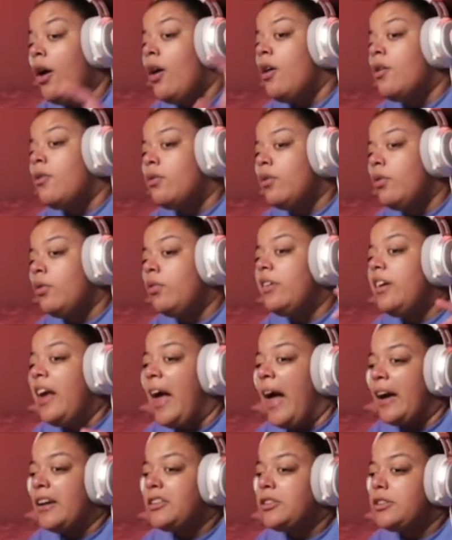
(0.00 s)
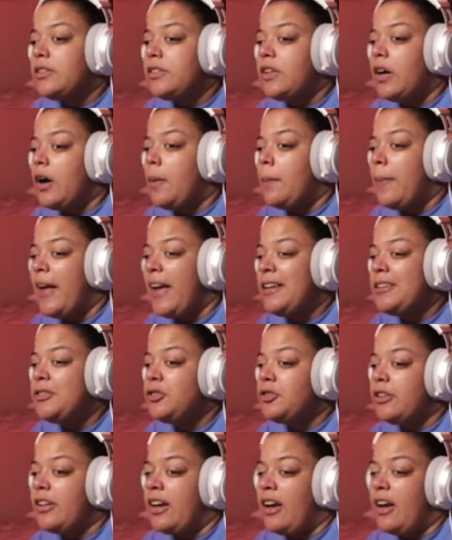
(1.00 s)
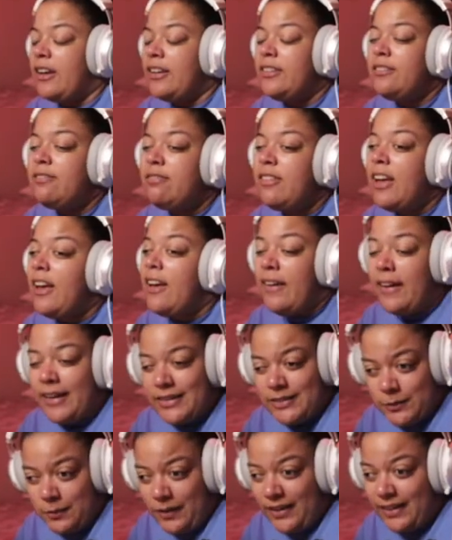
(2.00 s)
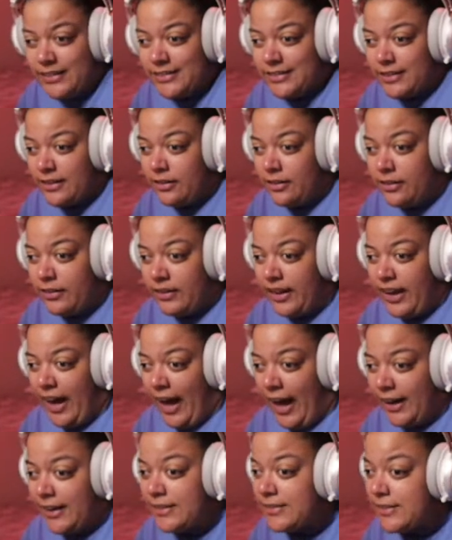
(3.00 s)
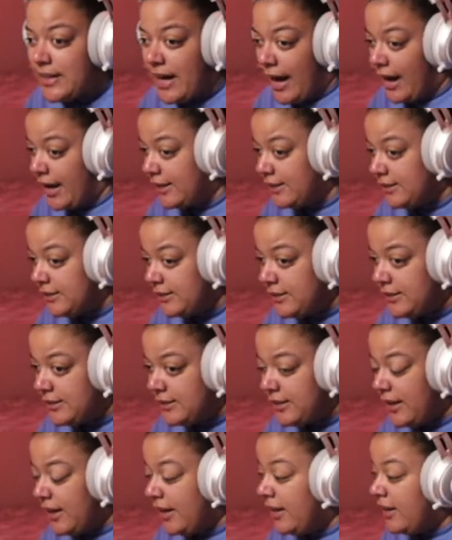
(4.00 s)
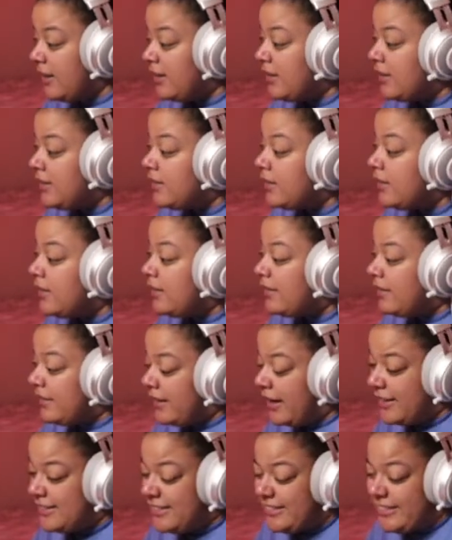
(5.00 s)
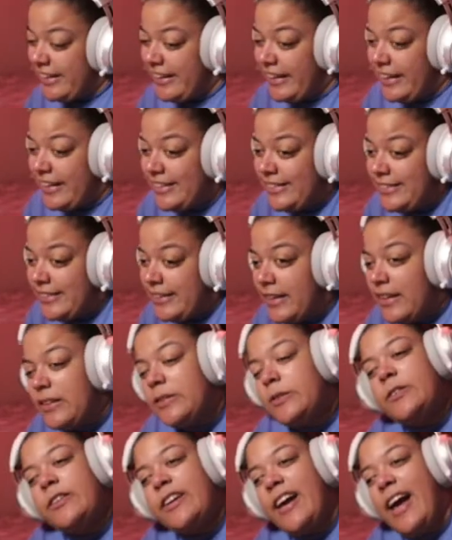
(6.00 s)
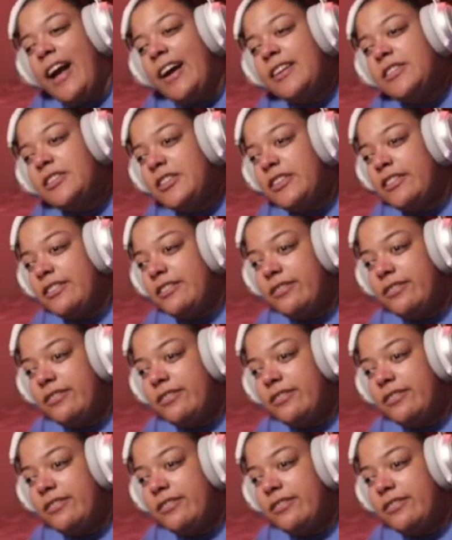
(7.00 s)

full reactions are on Patreon as well as early access. Let's get into this reaction.